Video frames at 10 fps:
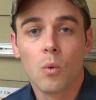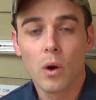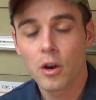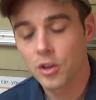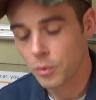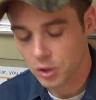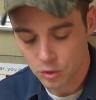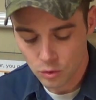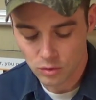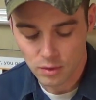Where you would
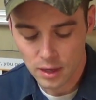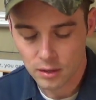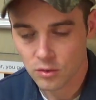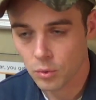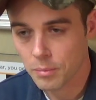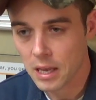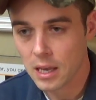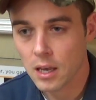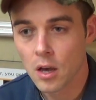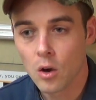use this would
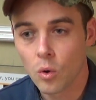be